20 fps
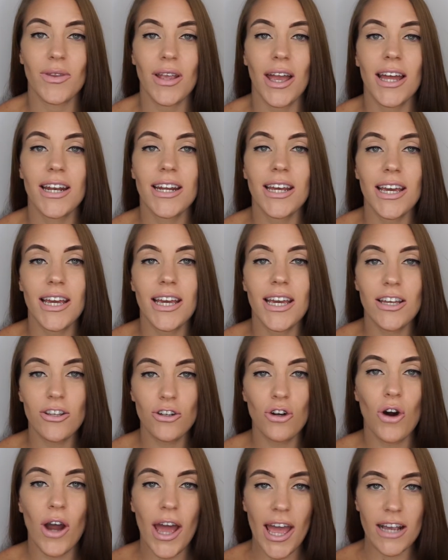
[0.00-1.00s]
And in
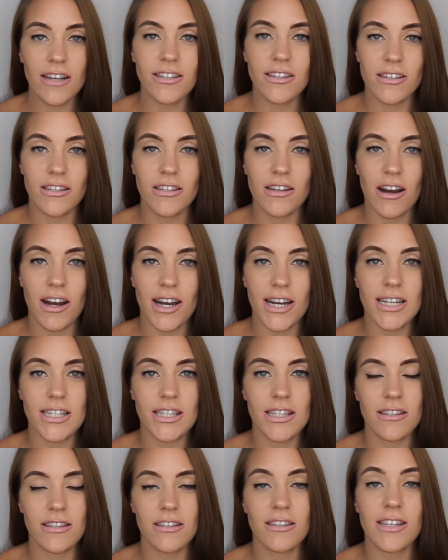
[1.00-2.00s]
your
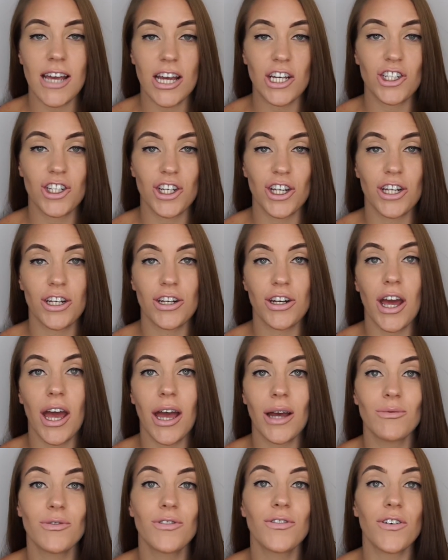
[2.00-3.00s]
exercise session
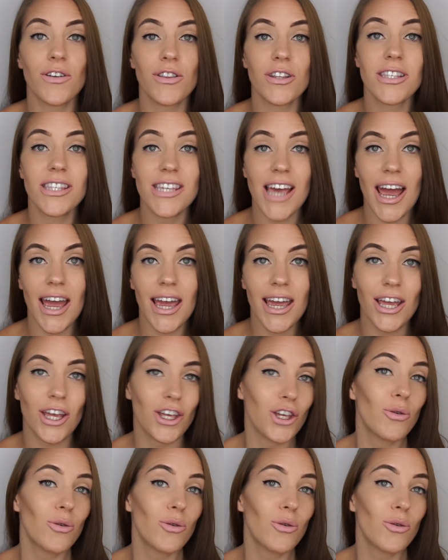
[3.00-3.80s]
for the day,